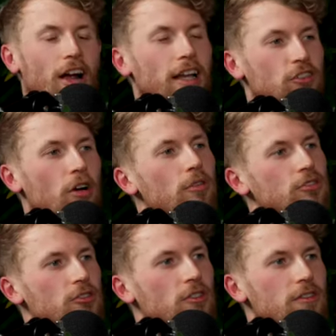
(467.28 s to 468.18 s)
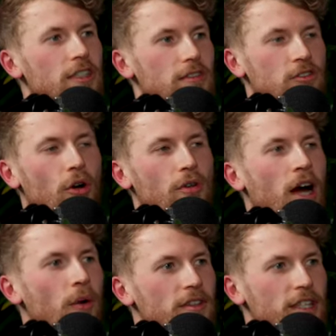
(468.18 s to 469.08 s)
it's almost just to zone
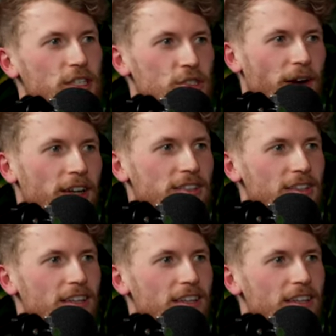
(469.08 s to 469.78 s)
out and de-stress.